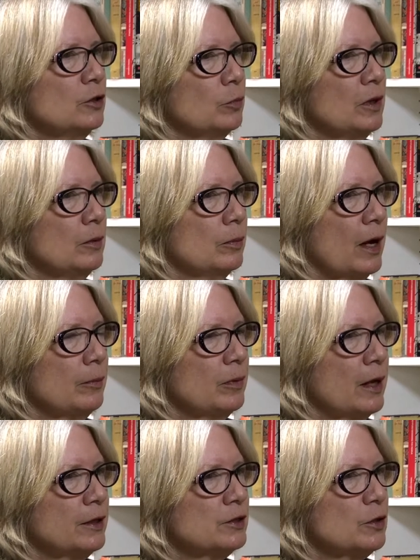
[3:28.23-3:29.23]
to
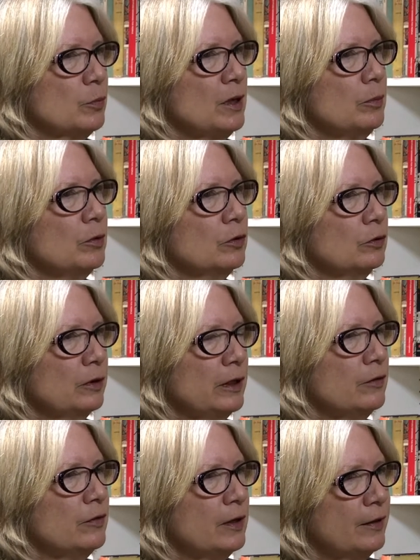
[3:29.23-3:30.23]
pipelines to people who
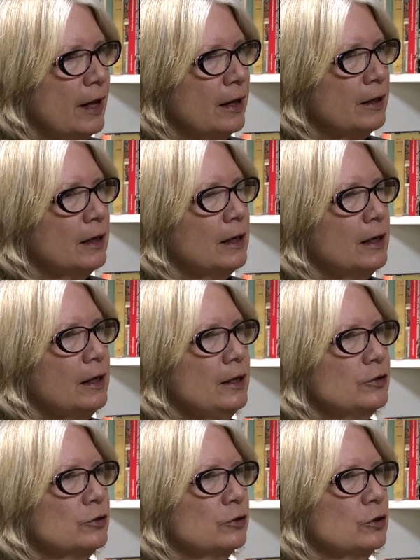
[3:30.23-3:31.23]
live in that
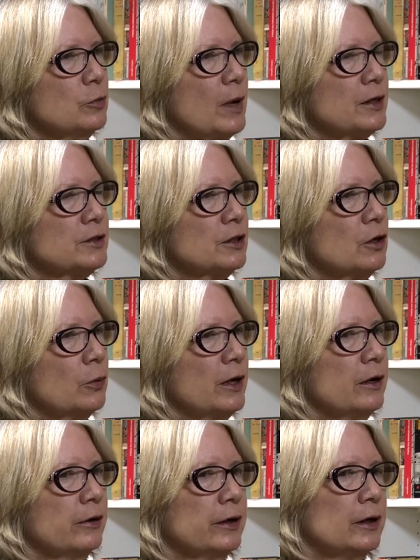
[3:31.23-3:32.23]
eastern New Mexico
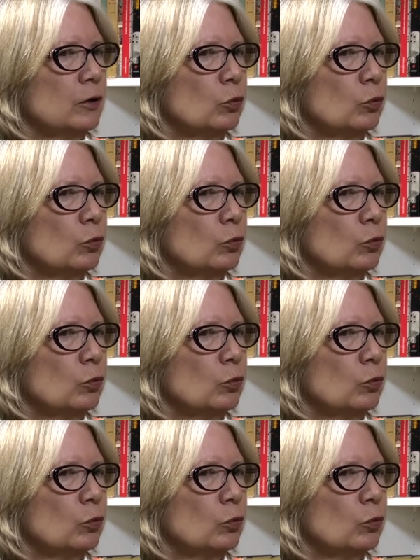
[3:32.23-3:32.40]
area.